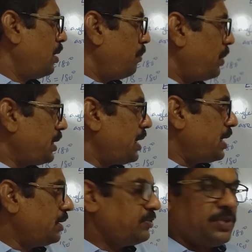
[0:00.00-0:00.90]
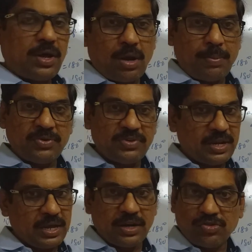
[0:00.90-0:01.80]
but A and C are opposite
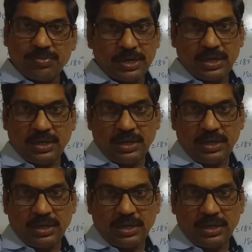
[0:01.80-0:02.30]
angles, but